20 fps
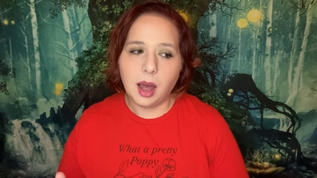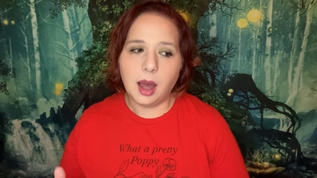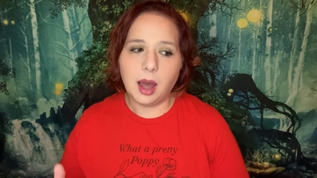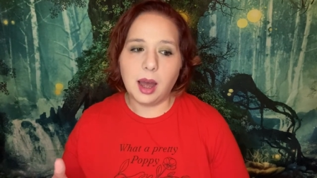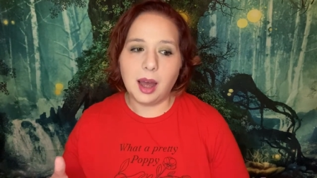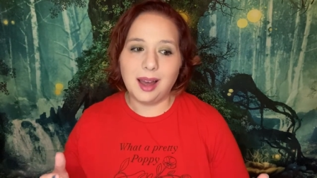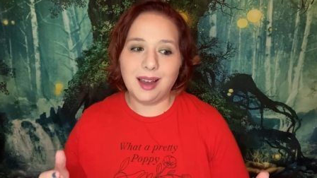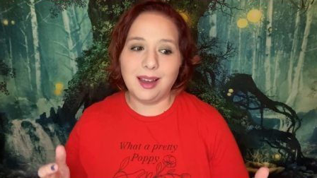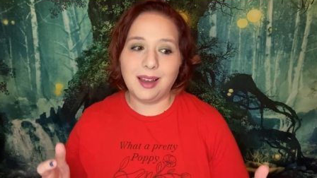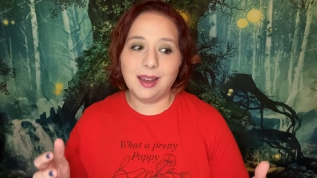
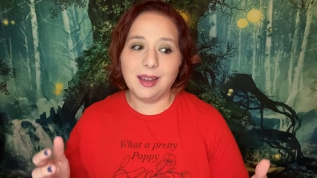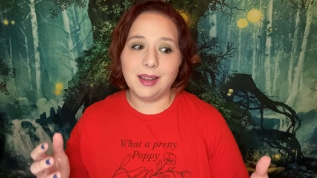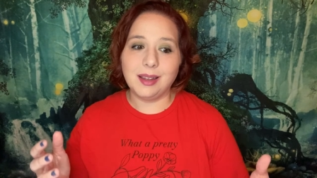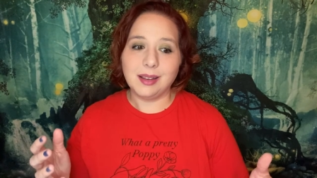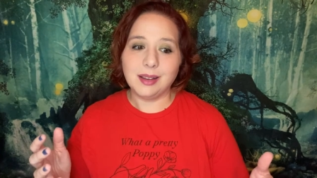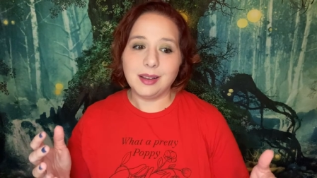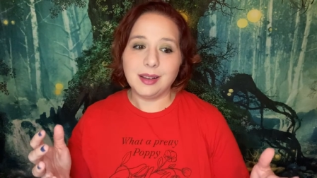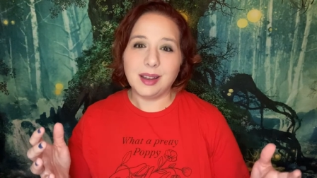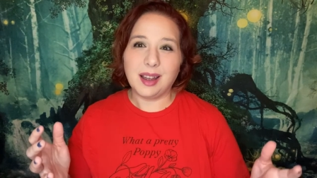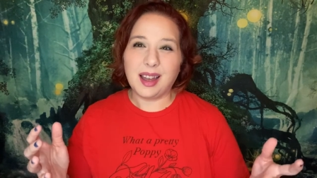
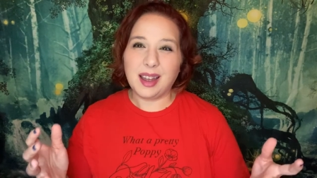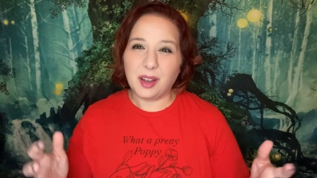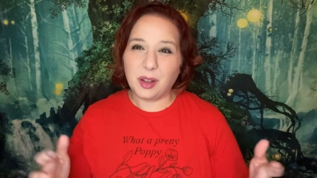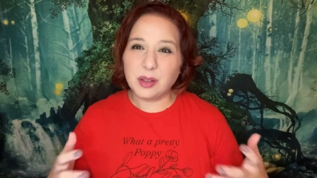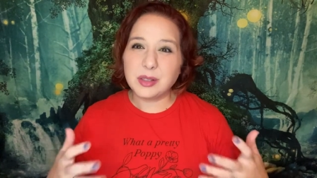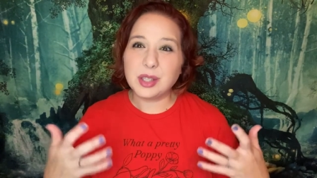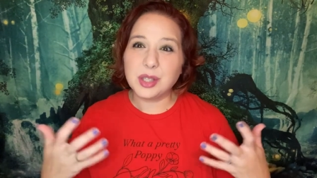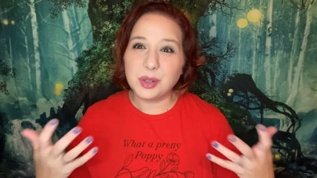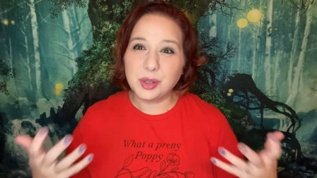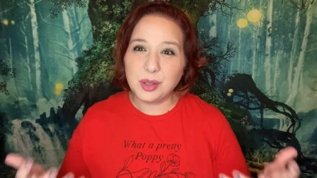Uh, I
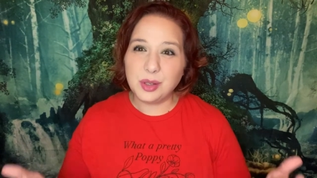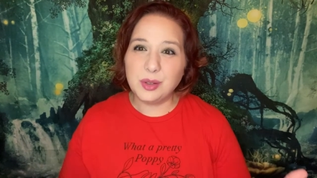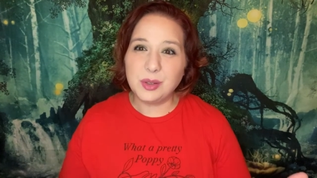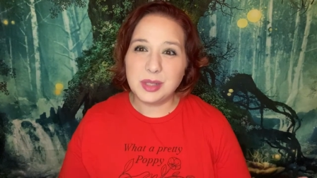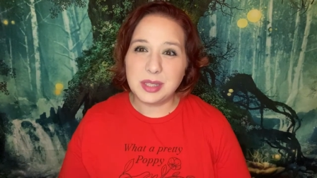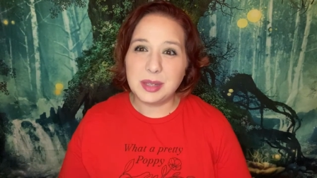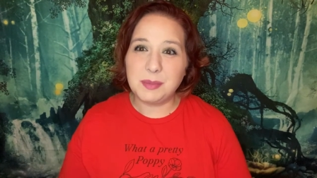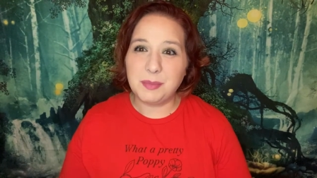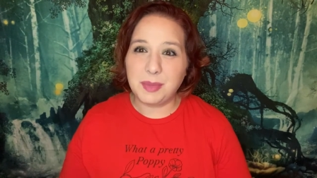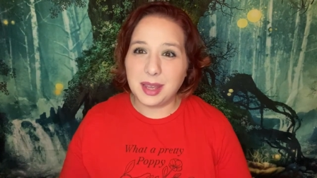also
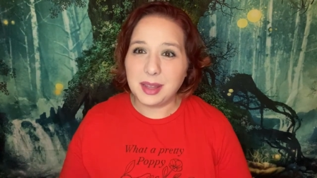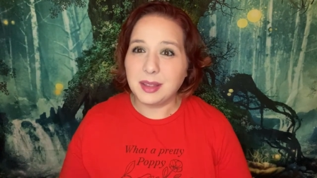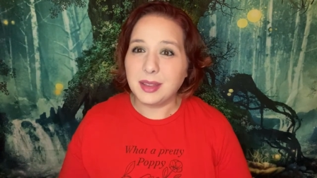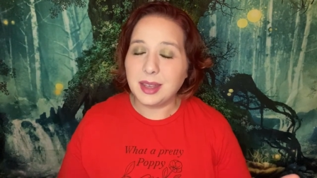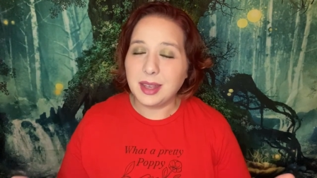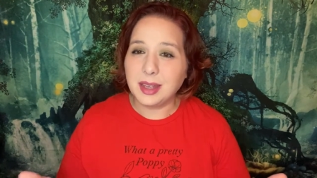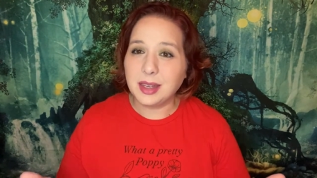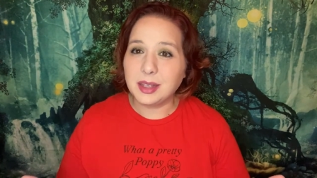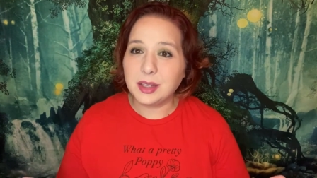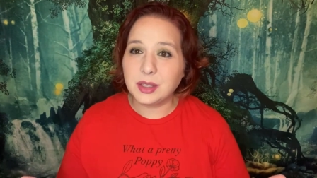use it
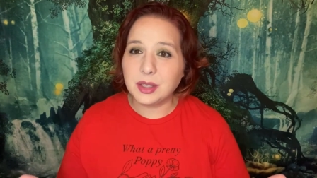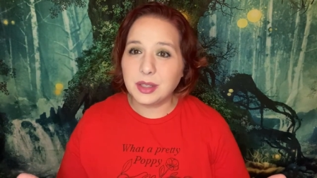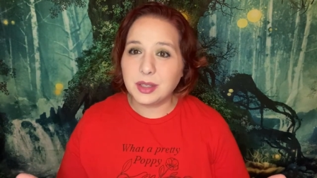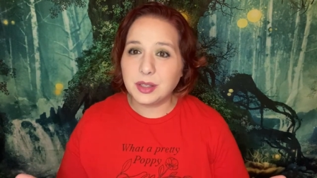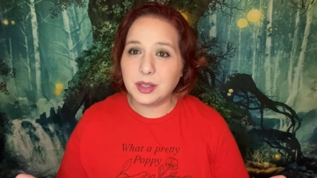mainly